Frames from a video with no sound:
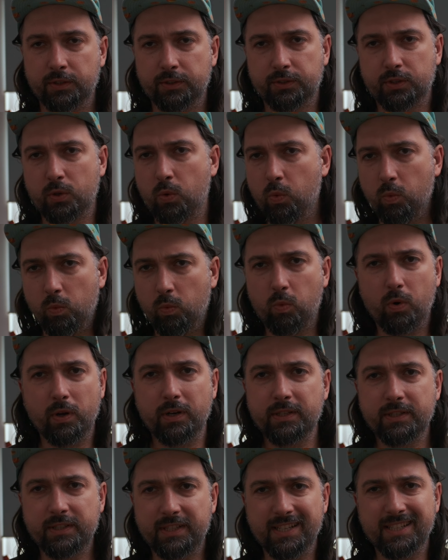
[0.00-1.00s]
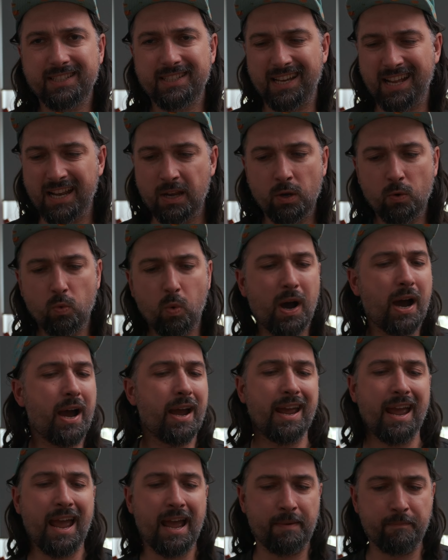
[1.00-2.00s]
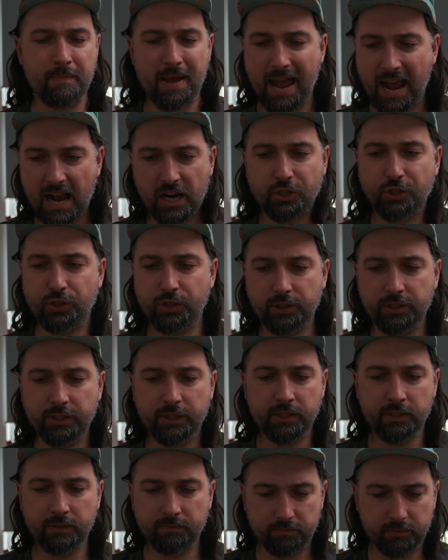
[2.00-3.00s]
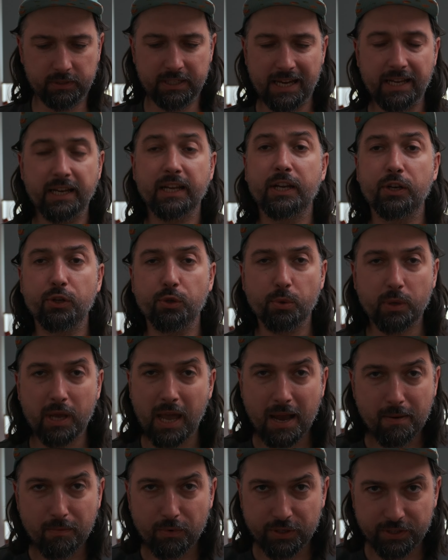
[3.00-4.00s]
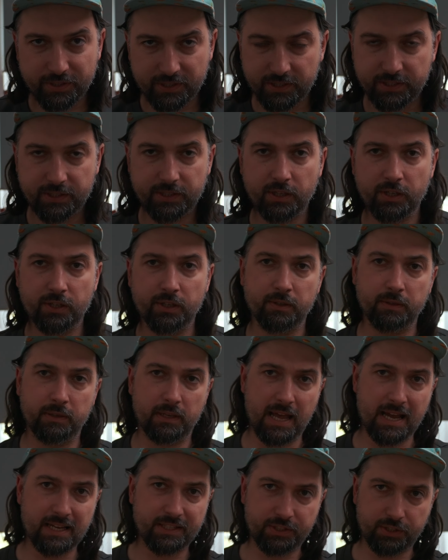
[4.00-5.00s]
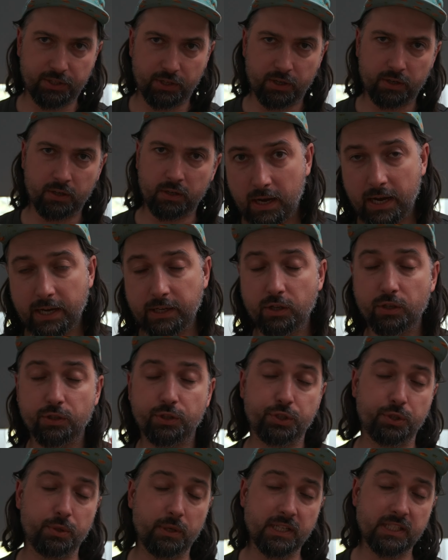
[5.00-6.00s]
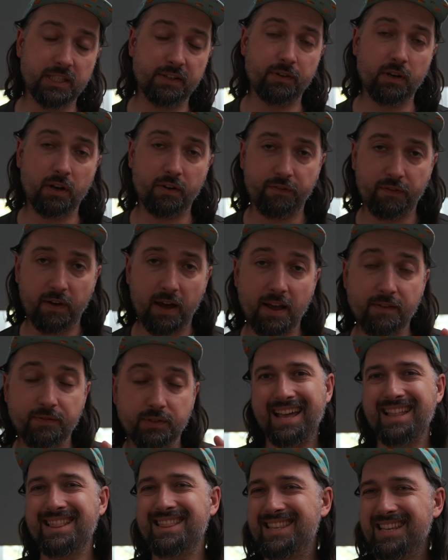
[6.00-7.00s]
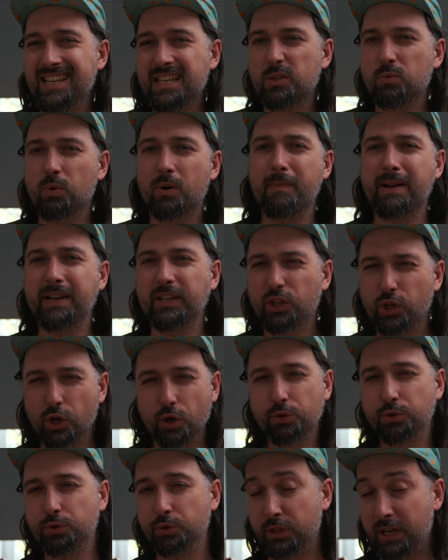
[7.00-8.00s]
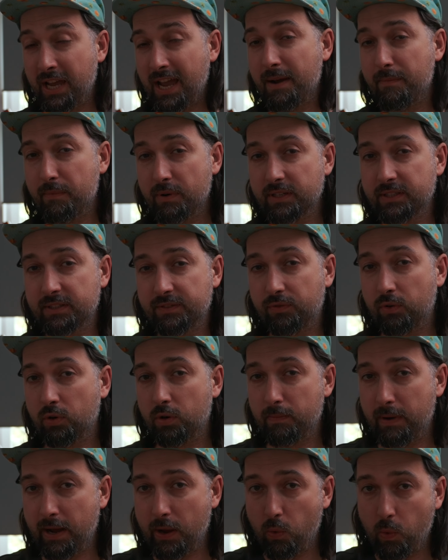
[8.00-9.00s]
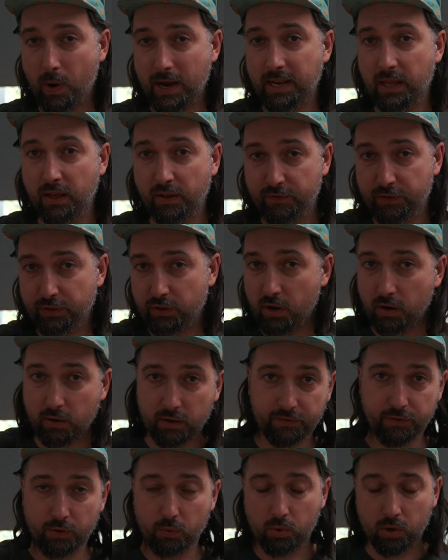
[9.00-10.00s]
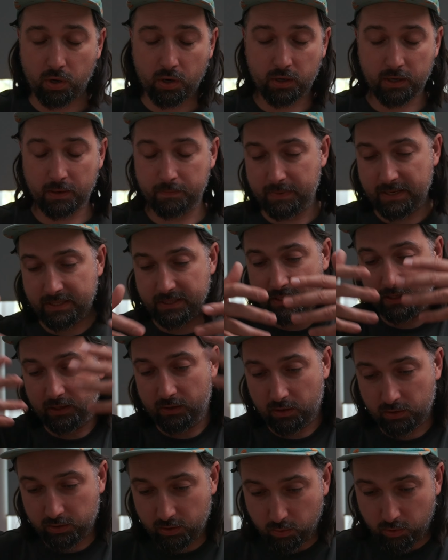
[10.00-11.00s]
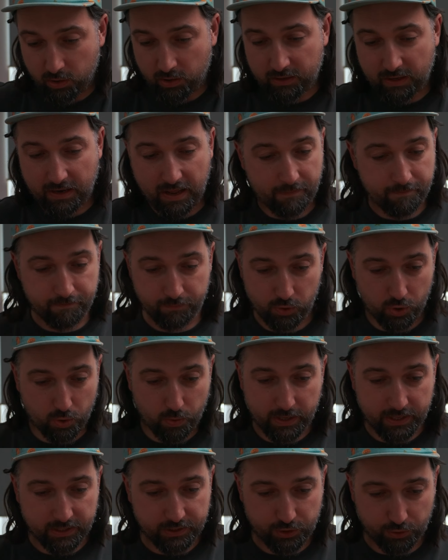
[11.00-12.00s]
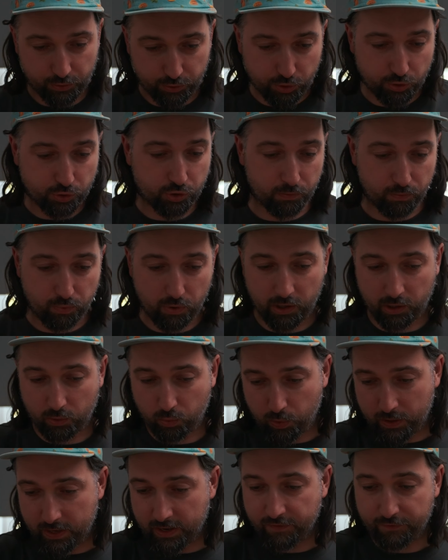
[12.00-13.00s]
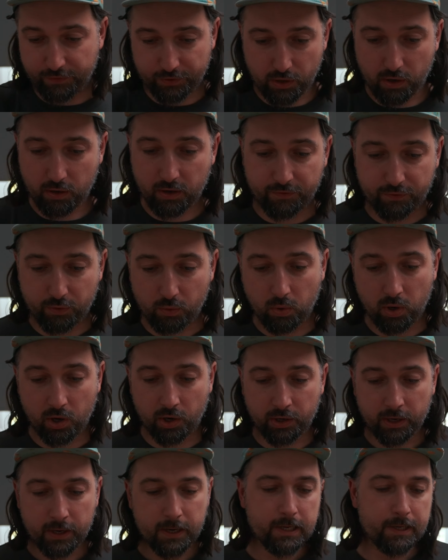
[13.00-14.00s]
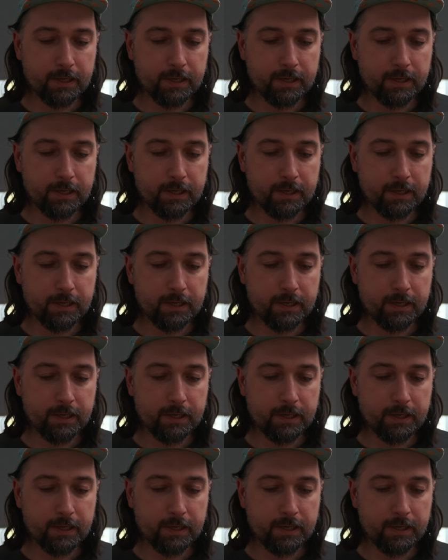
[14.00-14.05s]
So what is this and why I'm actually getting a new cameras this year? Last year I got two A7R5s, and these were my go-to cameras for my wedding photography work and basically all the work that I'm doing. So YouTube work, wedding photography work,